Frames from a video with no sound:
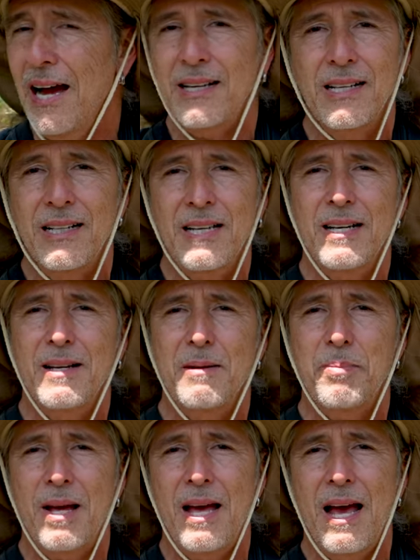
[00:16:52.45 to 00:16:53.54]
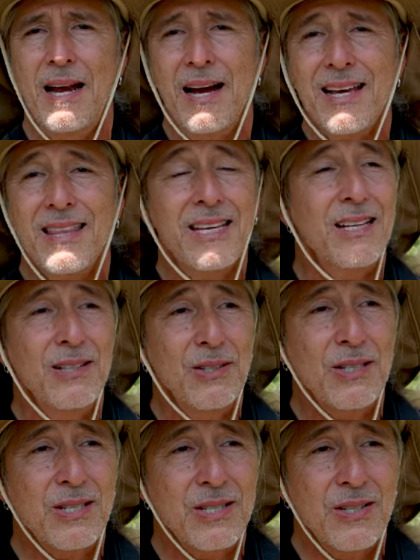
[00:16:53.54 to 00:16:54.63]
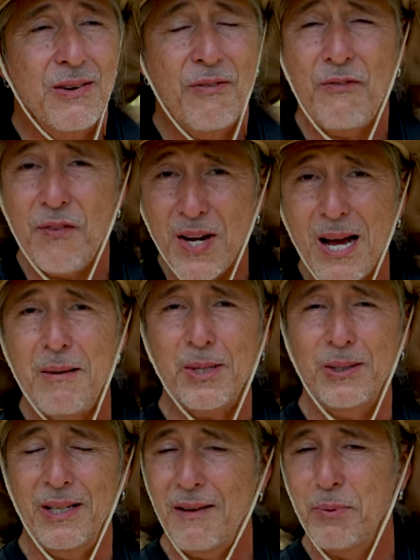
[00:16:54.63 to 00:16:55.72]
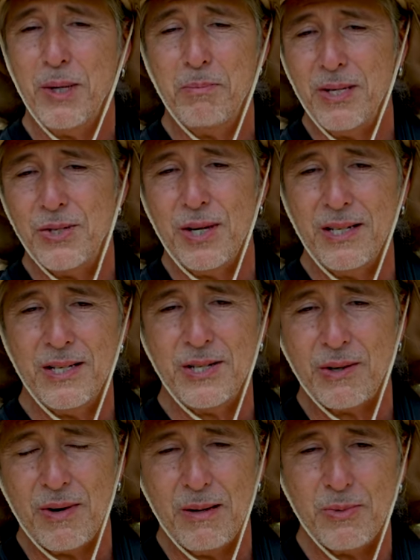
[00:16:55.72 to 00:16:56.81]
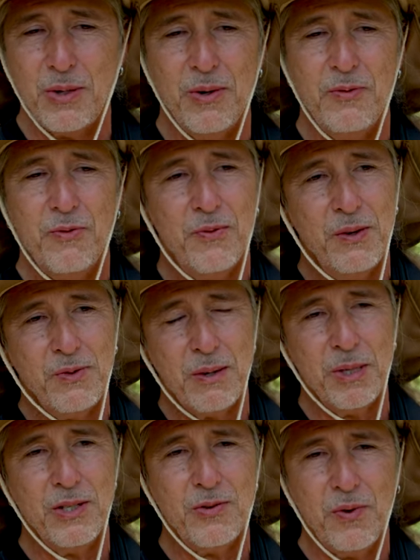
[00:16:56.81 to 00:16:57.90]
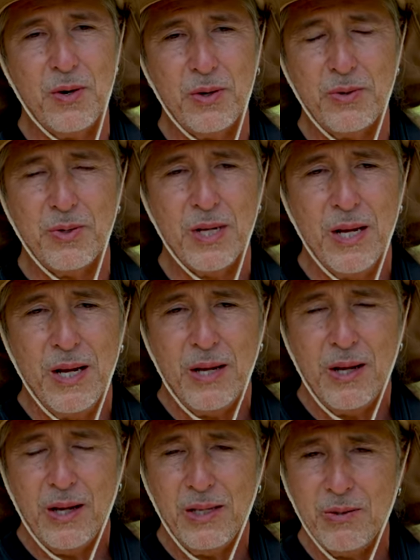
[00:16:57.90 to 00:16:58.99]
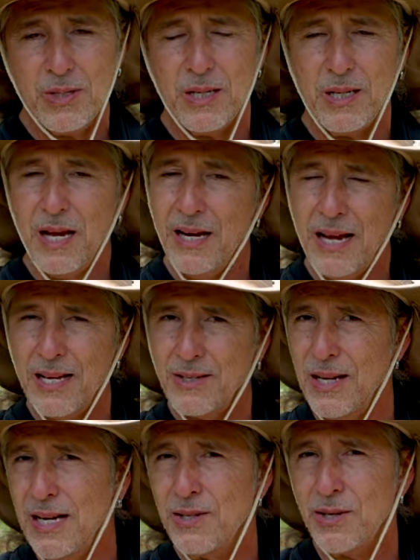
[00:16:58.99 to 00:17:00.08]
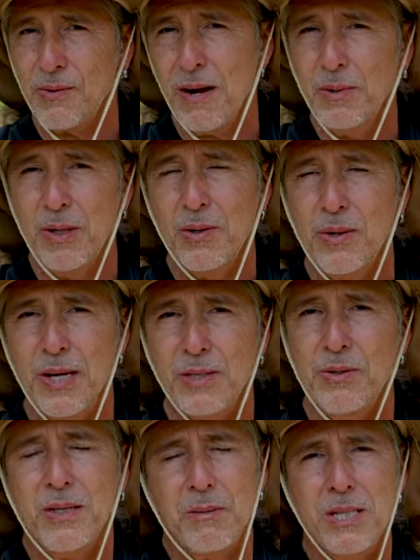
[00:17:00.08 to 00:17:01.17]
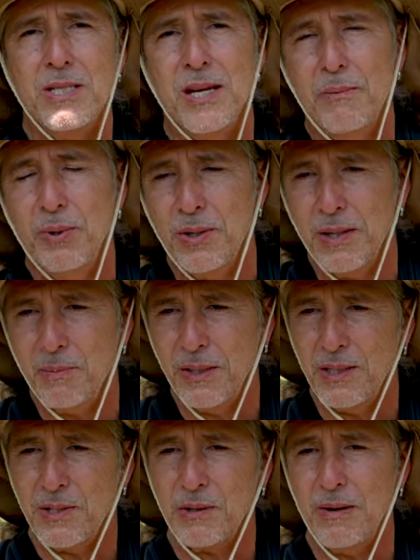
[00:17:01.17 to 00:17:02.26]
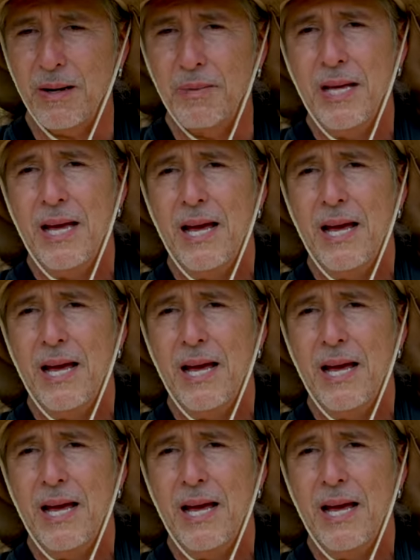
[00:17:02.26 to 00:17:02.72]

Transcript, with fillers: I can clean it up and I think it looks phenomenal. I put a bunch on Instagram, so if, if some of these photos you see and it has an Instagram logo next to it, that means that I put it up on Instagram.